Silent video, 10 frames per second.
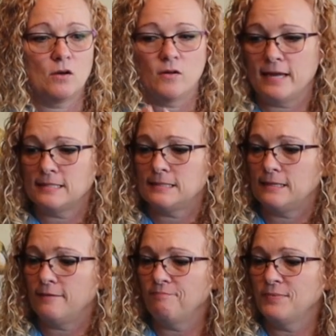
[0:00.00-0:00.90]
all that
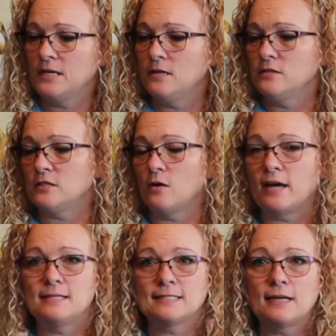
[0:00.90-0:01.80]
stuff. So
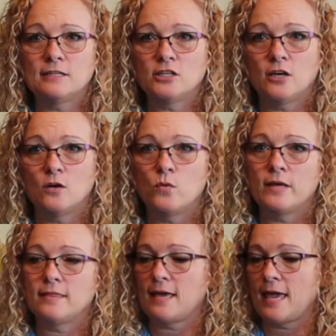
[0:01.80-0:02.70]
I decided to go
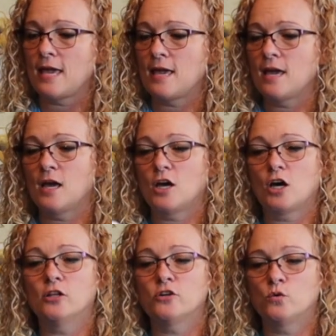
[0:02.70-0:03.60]
with a
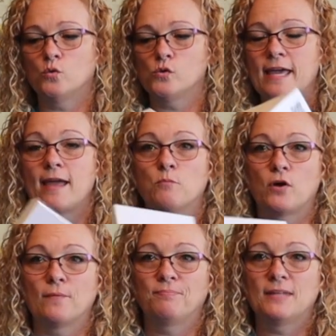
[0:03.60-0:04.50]
Color Cool
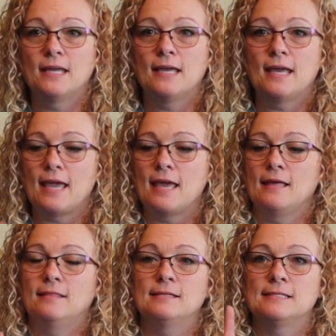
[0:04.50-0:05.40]
camera.
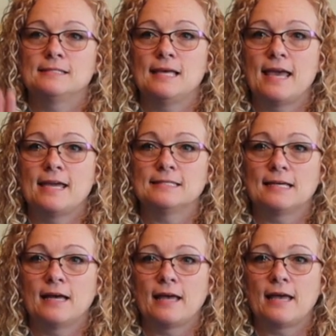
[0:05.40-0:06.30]
And this is the
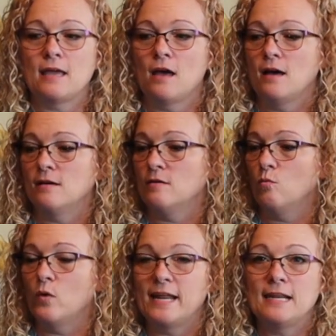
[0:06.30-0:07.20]
ASI
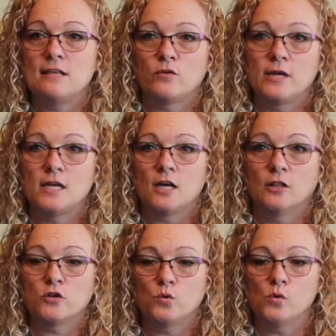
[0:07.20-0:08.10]
183
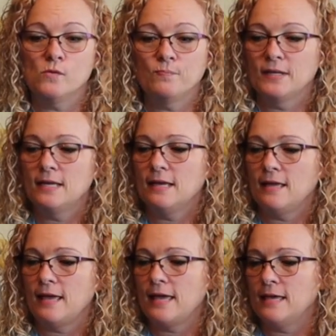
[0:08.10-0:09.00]
Color Cool.
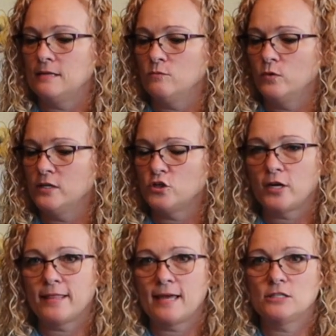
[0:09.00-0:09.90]
And we're gonna
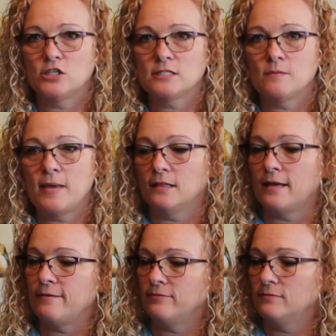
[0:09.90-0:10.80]
try that just to make
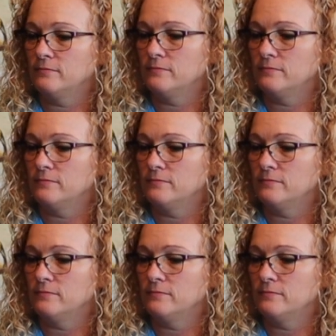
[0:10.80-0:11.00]
life